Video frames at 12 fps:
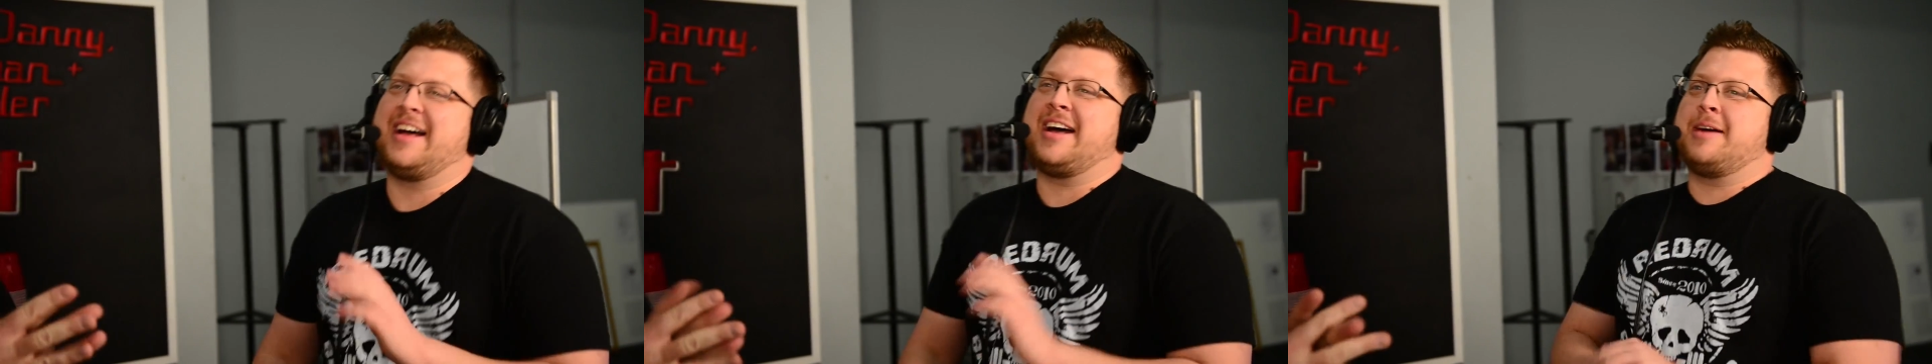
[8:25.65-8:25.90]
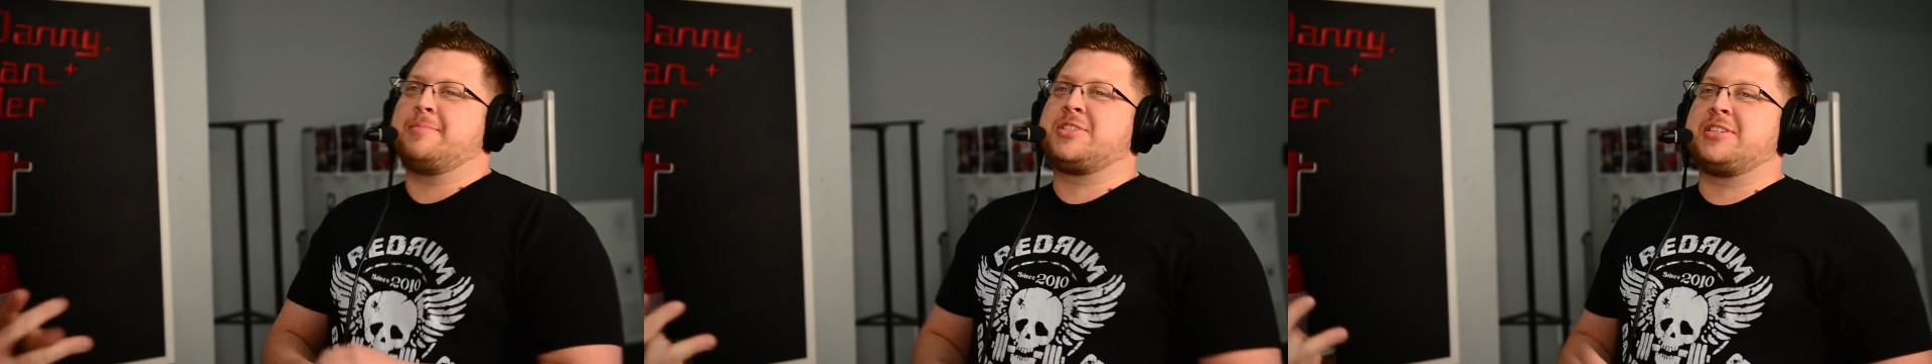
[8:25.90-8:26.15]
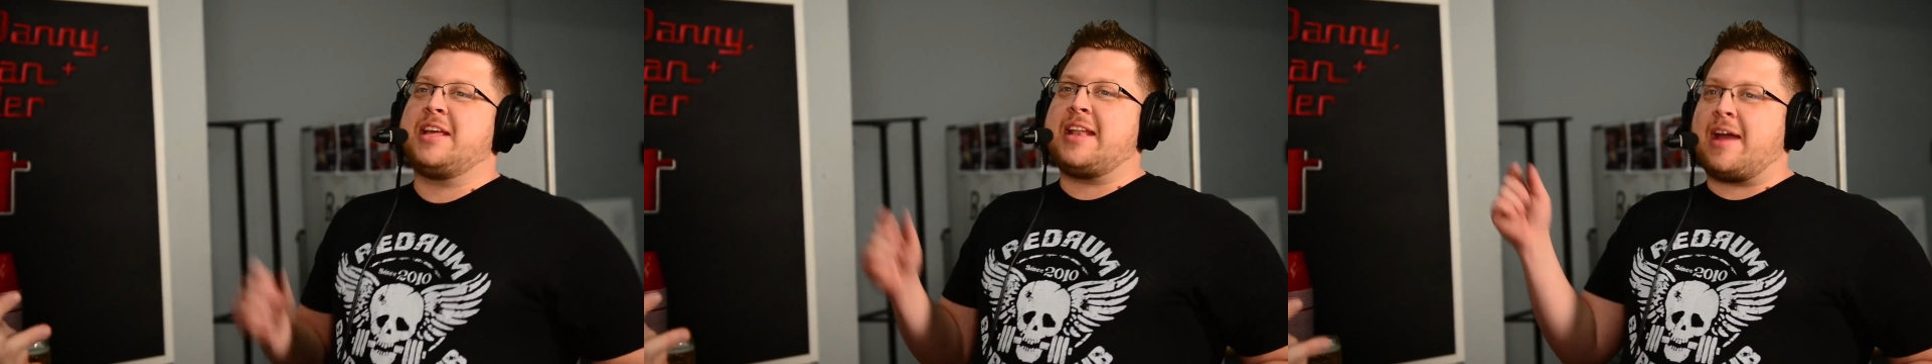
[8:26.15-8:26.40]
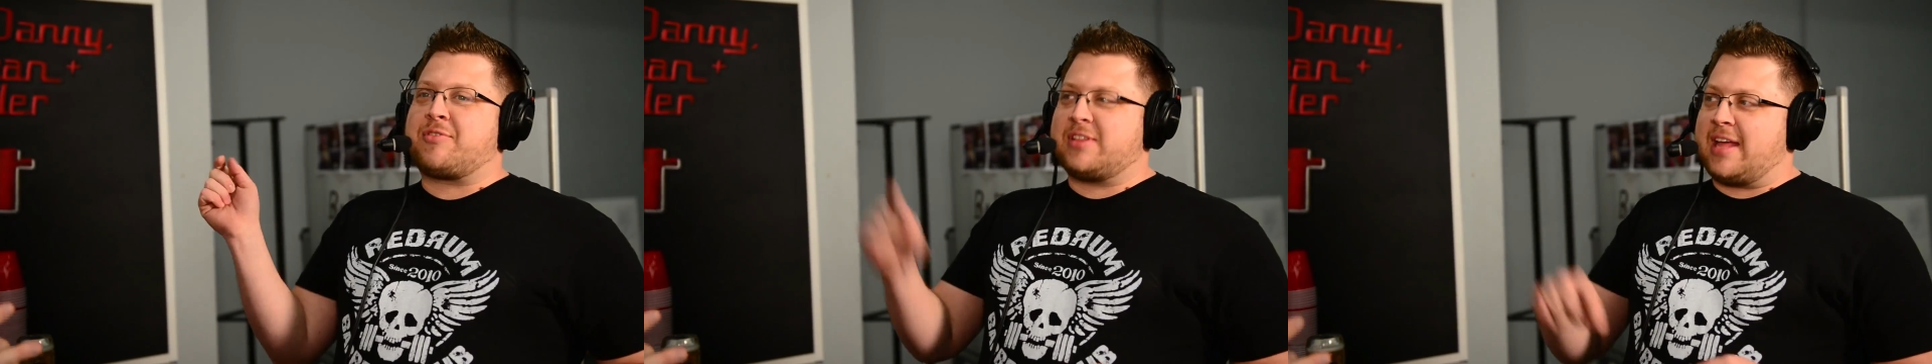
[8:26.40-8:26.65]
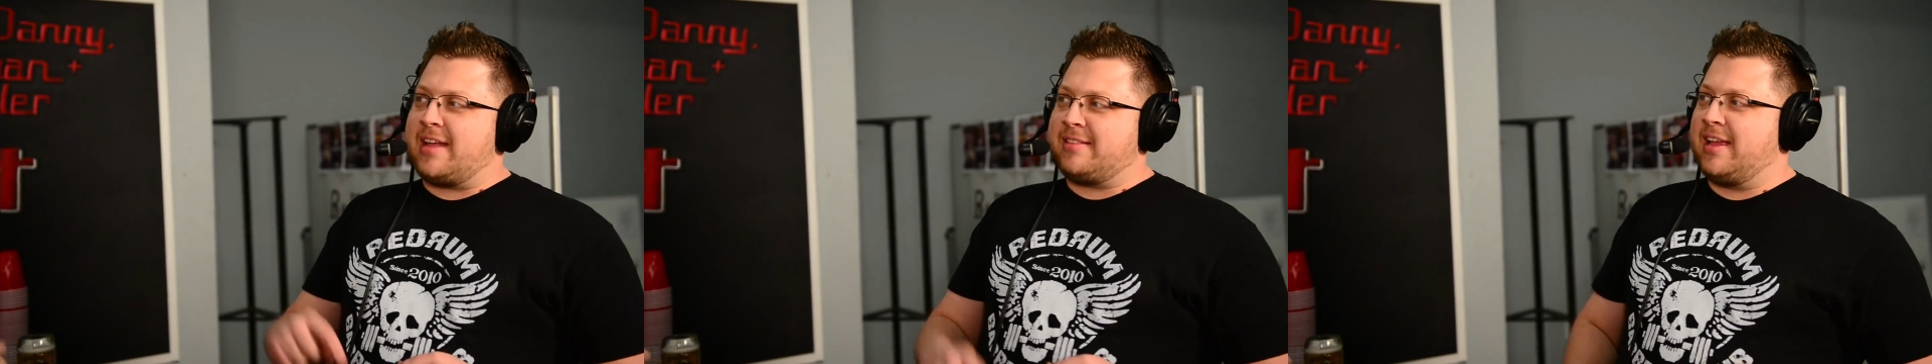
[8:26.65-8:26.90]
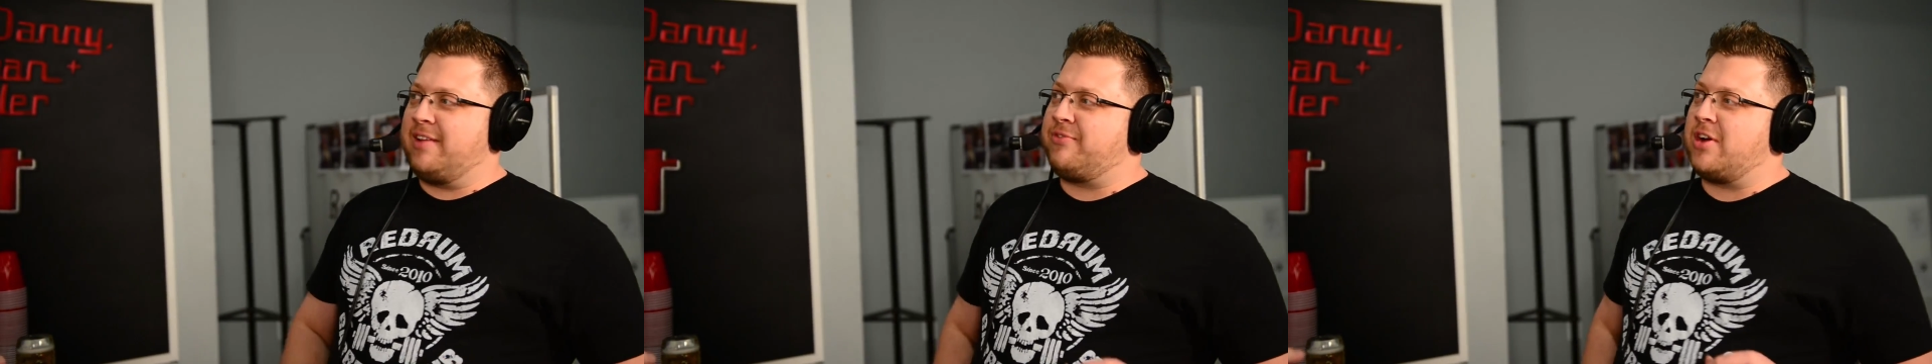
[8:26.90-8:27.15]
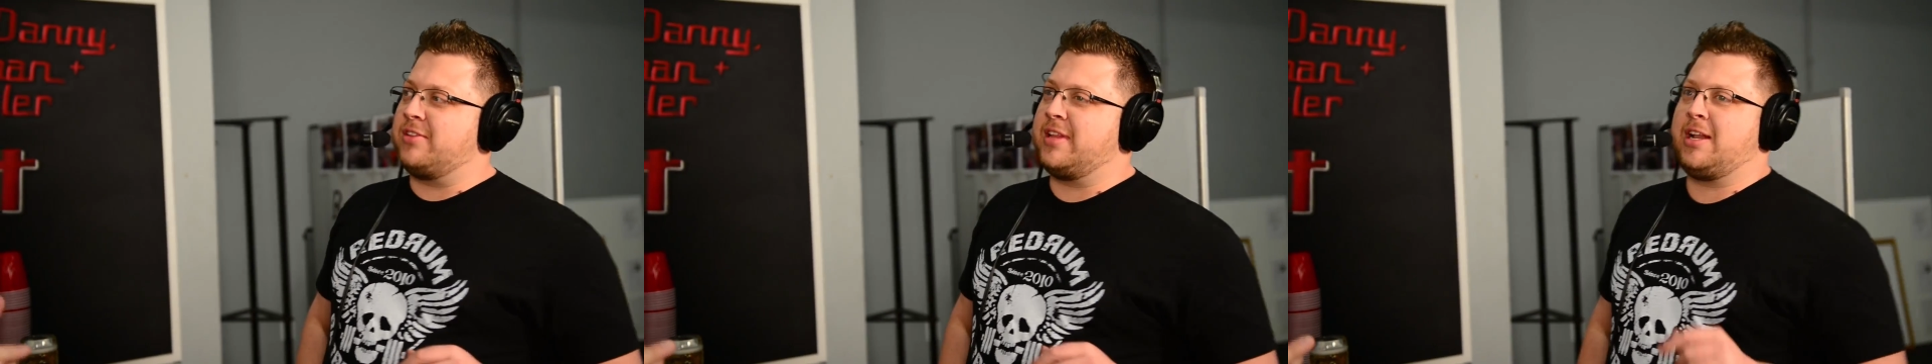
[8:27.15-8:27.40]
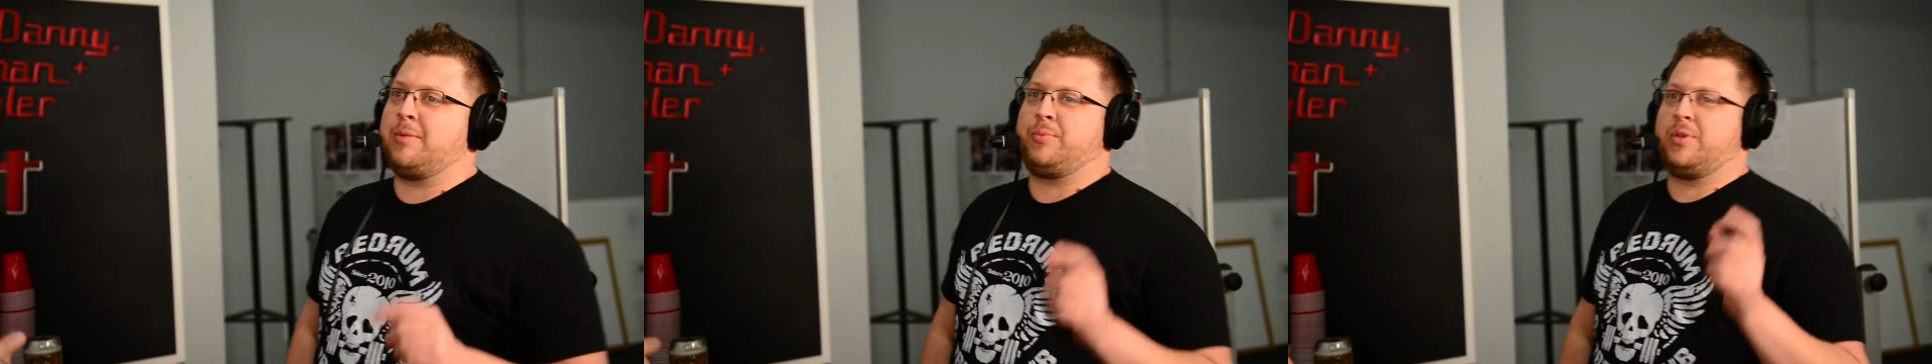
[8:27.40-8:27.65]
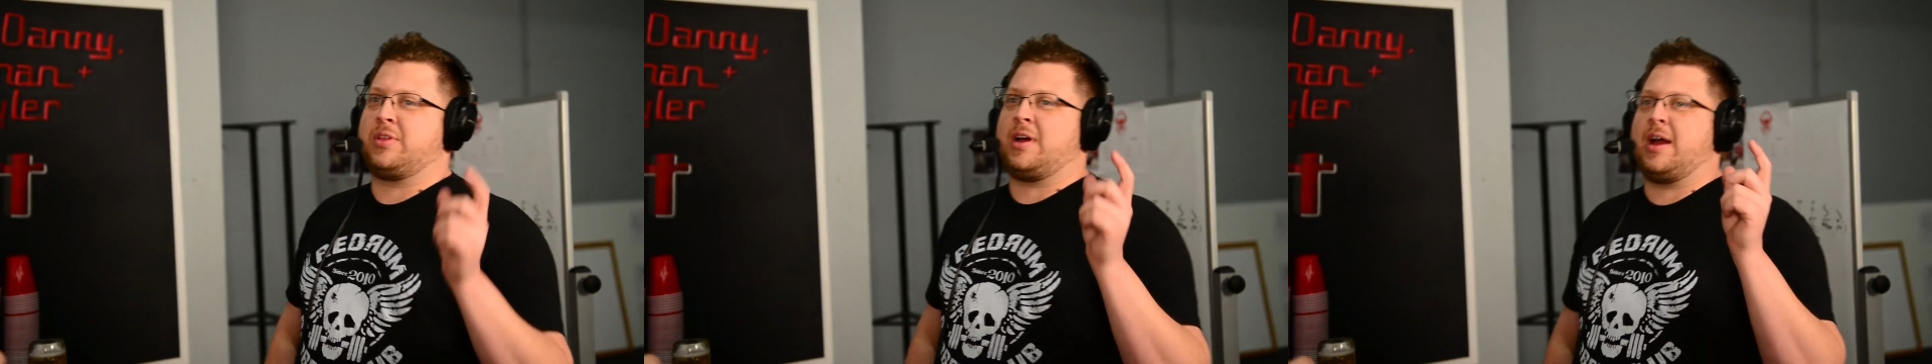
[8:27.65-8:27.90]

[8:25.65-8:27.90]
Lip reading: So then after that, they followed that up with